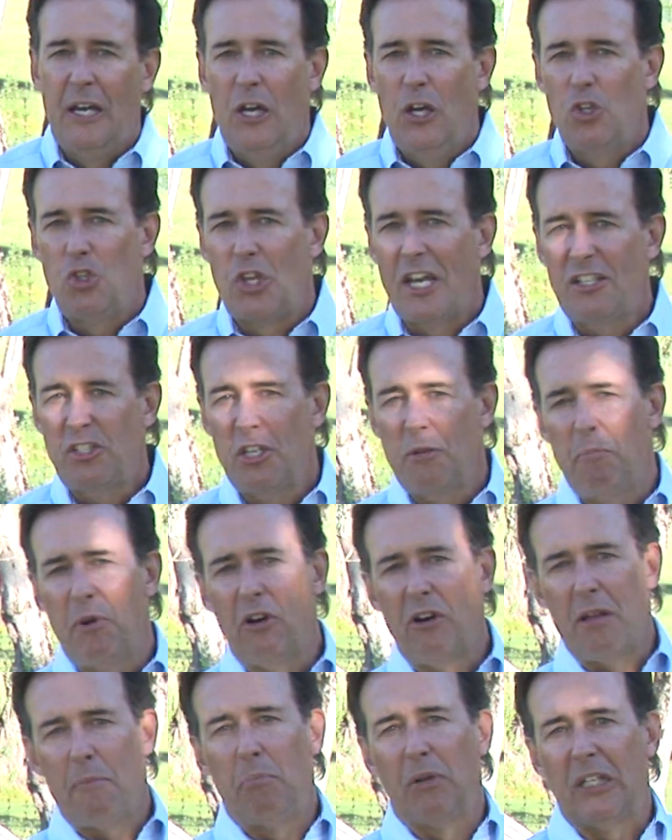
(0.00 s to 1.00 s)
Jesse
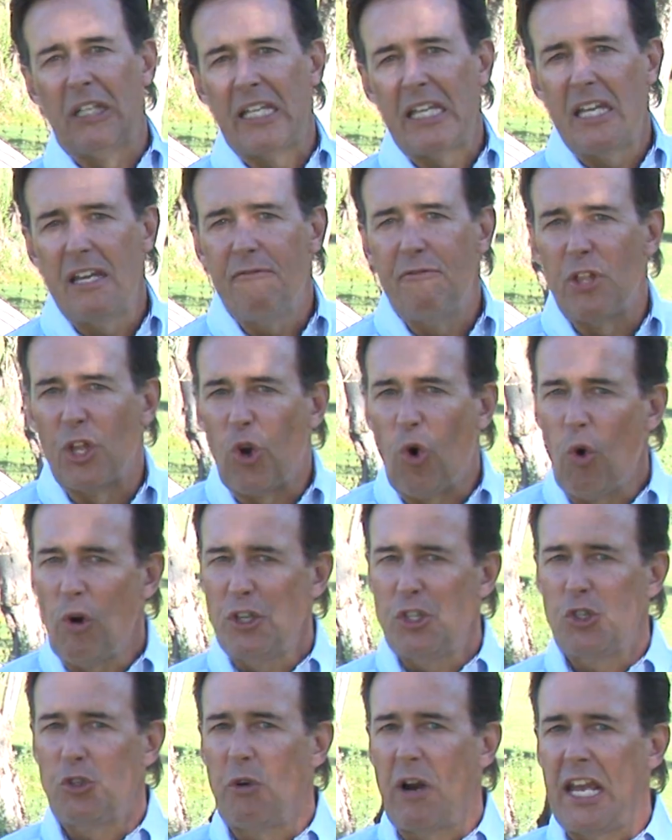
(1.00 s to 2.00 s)
Beery believed that
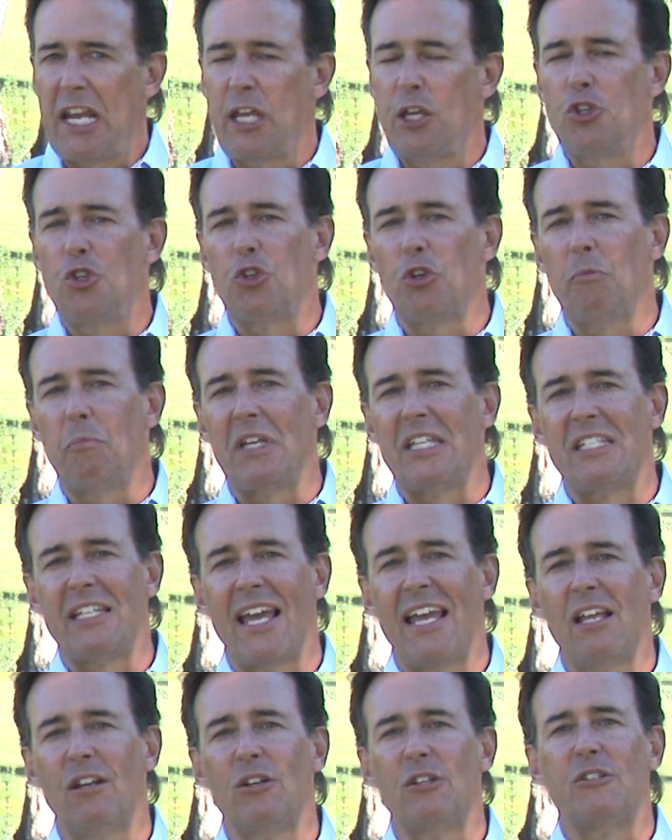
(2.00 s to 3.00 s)
horse training should be
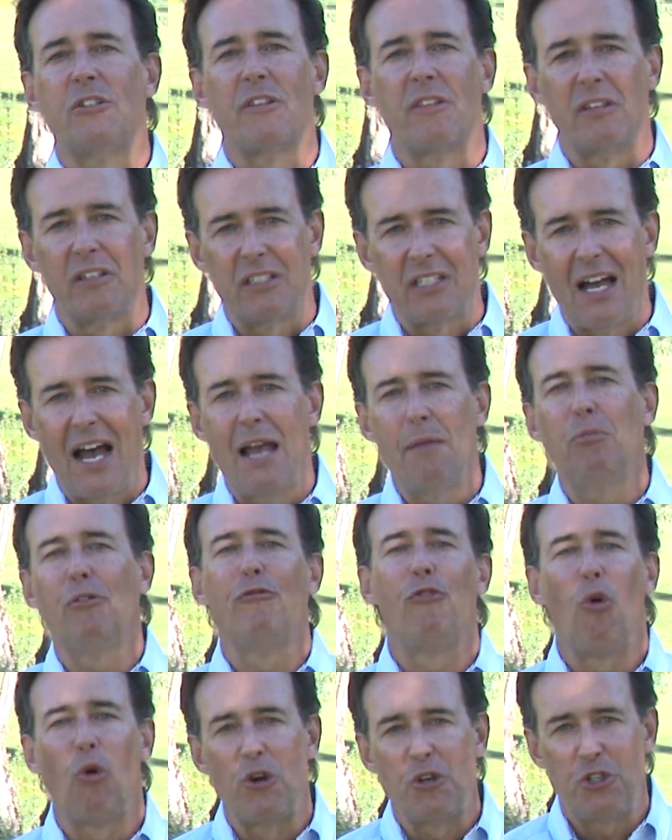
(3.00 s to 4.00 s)
tailored to the type of
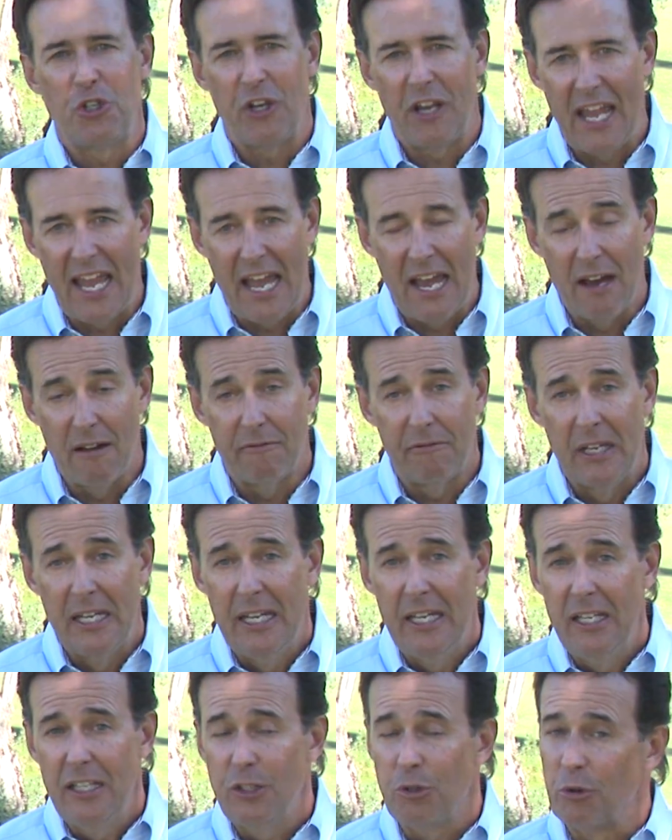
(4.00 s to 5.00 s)
horse you have,
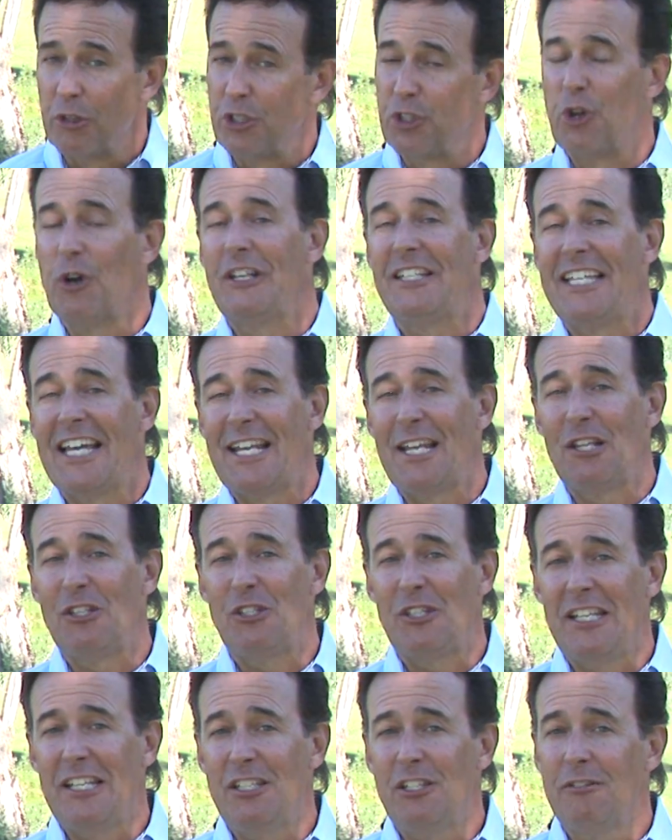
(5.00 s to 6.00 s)
to its good
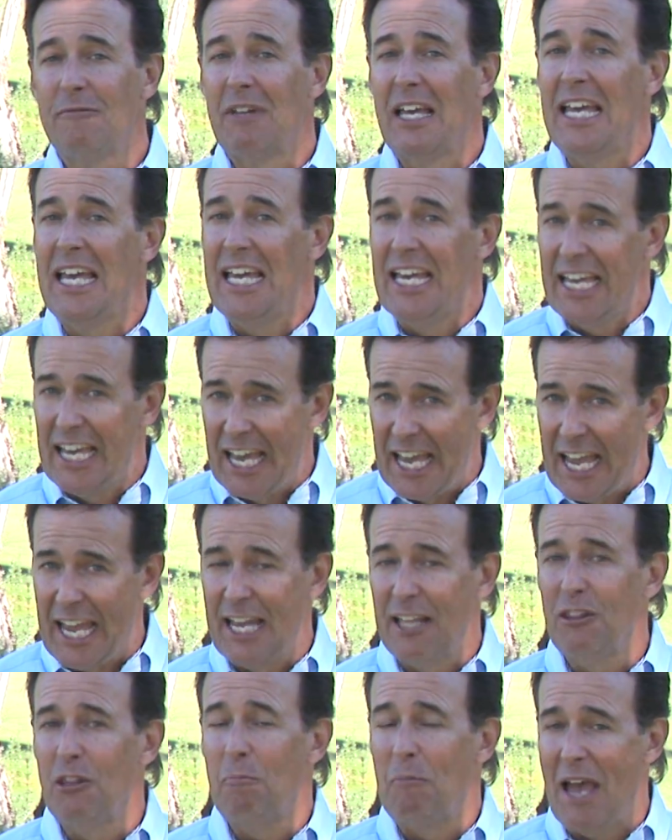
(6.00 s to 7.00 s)
tendencies
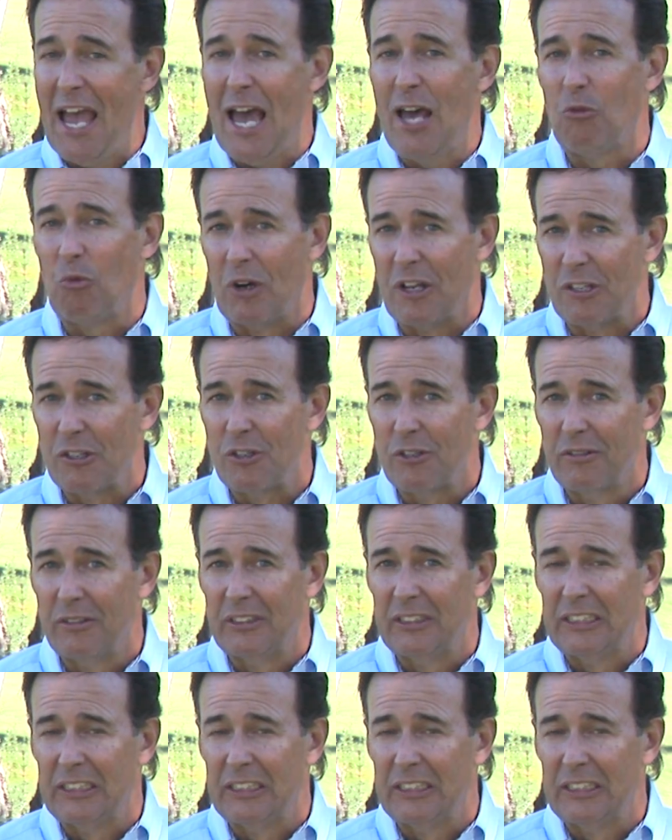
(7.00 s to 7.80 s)
and the bad ones.